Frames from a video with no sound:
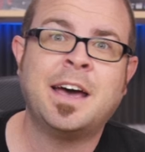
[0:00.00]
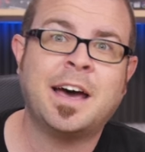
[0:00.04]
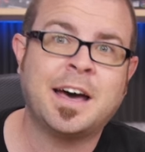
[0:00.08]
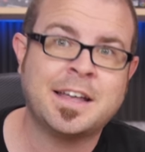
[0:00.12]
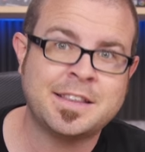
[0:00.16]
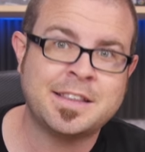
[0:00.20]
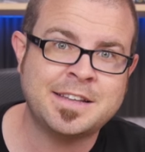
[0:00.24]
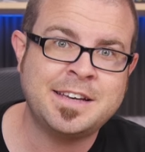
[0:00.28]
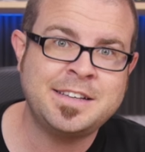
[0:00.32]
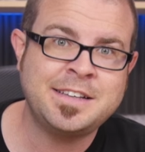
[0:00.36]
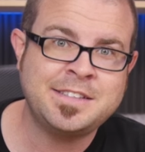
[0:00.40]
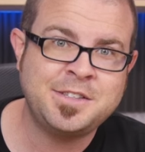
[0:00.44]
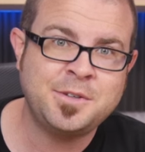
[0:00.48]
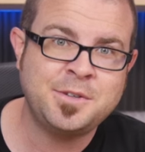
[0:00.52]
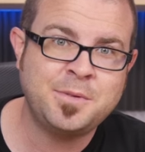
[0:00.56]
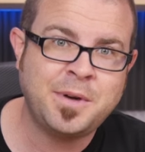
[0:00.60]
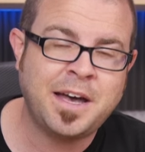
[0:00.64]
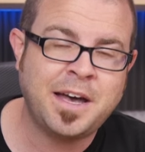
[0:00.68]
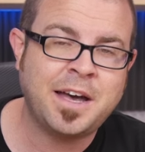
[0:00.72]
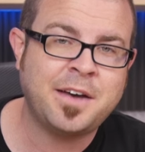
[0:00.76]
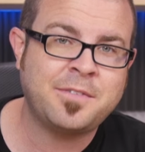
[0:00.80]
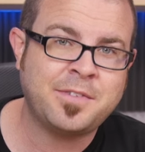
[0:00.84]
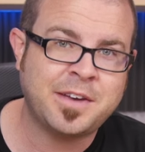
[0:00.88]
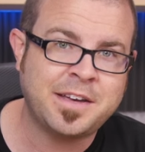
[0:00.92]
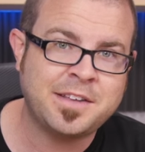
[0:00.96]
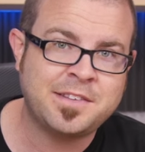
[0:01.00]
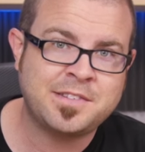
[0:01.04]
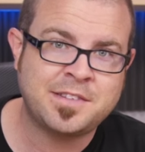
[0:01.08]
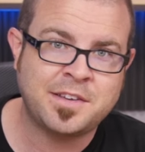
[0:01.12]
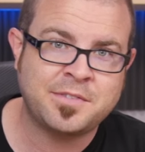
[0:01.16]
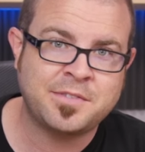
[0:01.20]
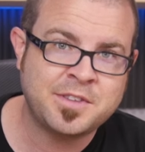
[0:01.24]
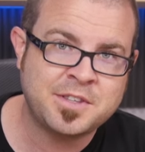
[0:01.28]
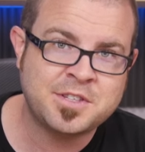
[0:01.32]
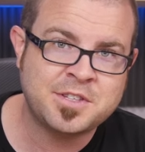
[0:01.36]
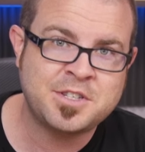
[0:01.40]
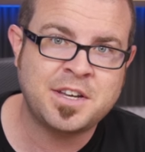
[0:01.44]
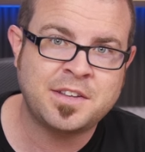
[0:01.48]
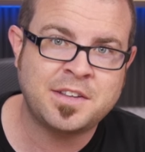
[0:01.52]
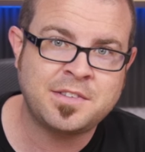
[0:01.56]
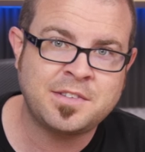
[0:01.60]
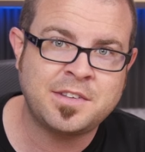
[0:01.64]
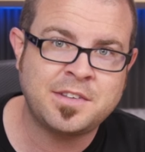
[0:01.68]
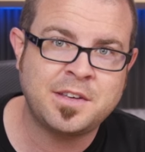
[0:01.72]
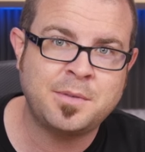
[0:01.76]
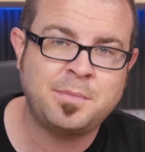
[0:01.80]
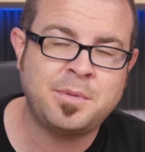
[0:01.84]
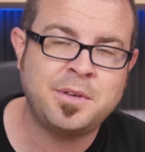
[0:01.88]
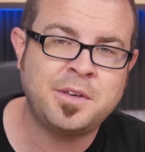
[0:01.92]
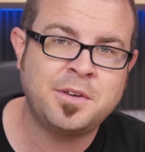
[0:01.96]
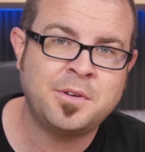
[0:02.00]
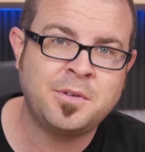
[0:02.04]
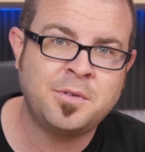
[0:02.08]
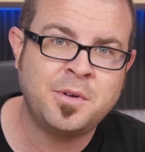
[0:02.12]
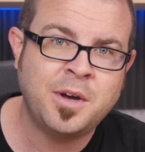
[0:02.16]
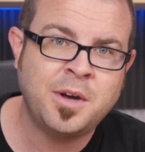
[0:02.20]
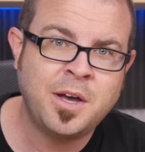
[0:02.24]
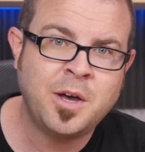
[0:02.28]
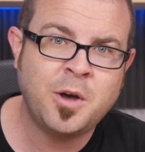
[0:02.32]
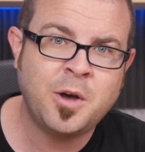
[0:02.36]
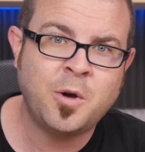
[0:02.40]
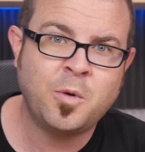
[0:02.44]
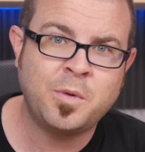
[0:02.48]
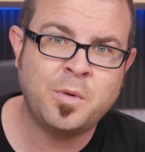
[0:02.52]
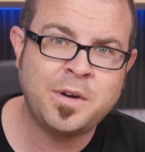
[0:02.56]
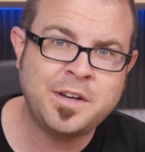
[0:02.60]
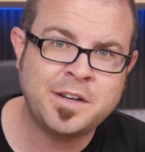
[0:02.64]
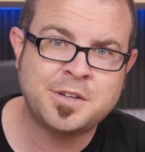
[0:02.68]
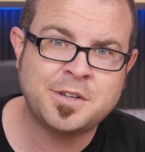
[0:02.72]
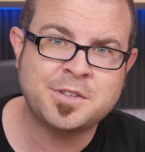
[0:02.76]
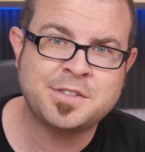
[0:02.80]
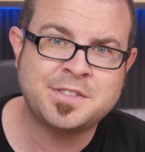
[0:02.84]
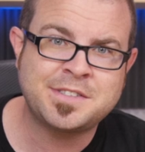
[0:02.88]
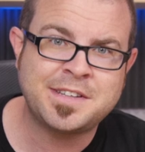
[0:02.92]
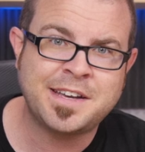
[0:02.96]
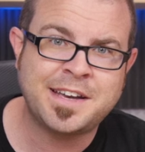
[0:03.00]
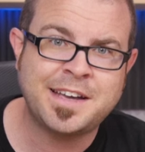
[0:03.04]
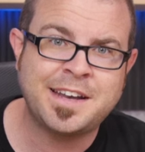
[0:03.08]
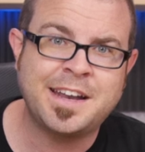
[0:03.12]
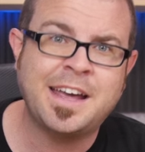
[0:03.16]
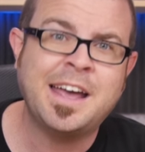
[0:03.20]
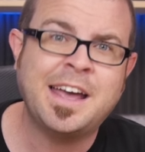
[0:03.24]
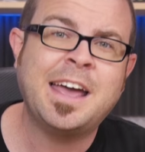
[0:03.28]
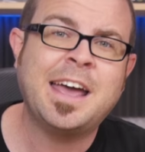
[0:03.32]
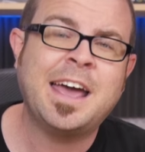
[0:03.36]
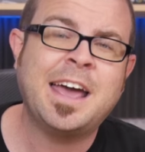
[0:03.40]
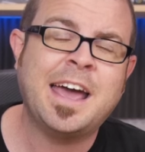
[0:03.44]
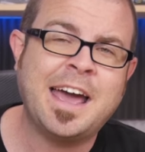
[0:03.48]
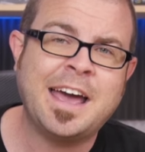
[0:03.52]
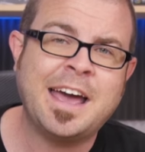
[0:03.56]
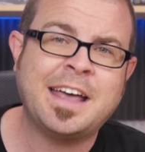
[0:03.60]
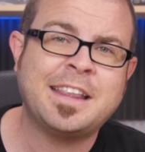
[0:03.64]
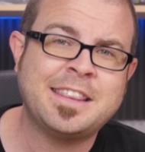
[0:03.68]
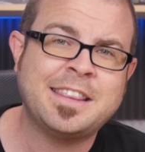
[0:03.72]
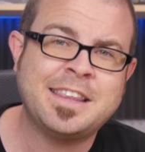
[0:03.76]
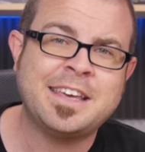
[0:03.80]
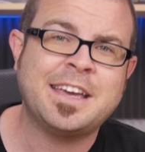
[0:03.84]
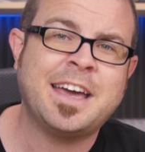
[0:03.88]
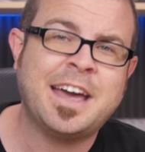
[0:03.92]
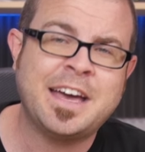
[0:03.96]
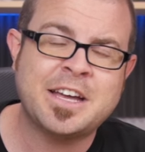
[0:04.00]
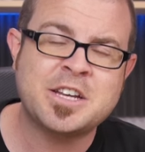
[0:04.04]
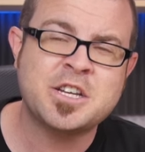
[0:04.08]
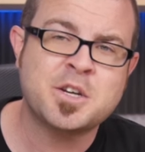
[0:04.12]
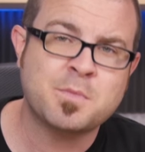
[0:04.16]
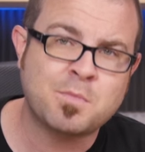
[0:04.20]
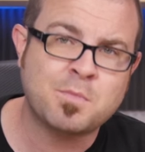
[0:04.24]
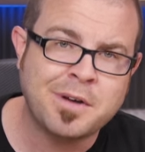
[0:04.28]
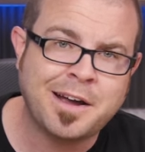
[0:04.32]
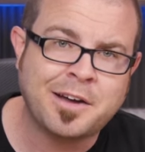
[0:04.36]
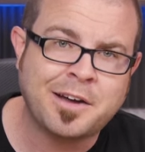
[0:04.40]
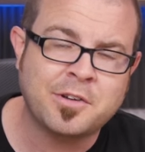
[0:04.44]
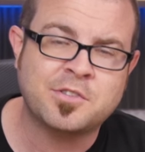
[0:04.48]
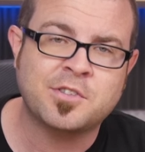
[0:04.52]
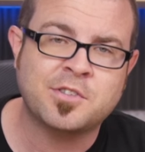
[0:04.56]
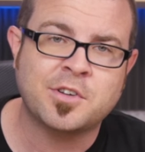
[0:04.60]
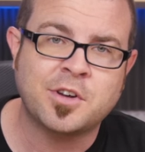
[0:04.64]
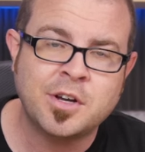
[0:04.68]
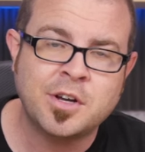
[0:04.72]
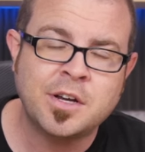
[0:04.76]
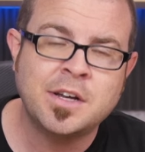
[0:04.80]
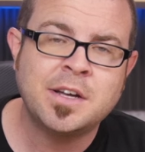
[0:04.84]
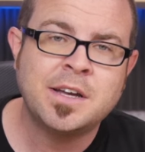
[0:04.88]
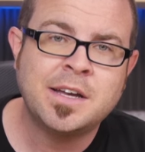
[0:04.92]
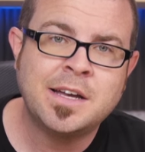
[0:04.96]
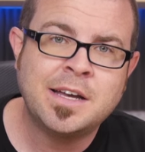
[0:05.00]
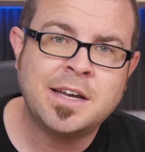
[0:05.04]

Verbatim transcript: unless you have a seventh gen C P U, Windows ten, and the Edge browser,